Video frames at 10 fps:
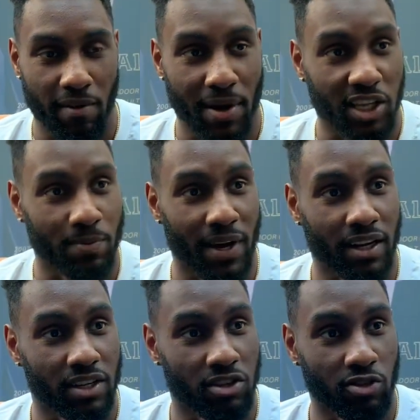Everybody
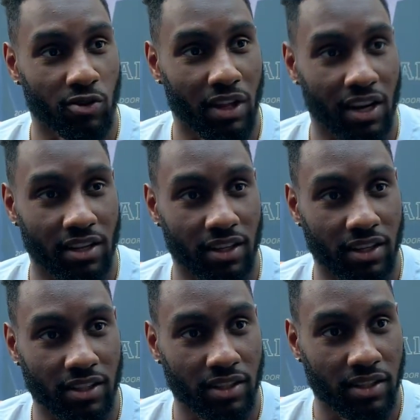expecting us to do a lot of
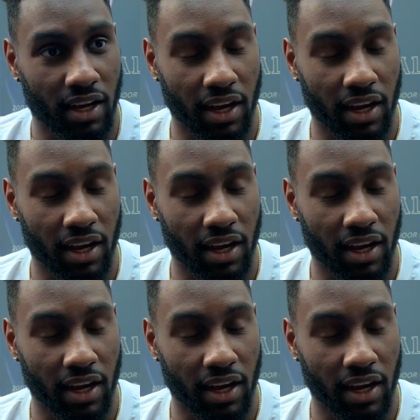things,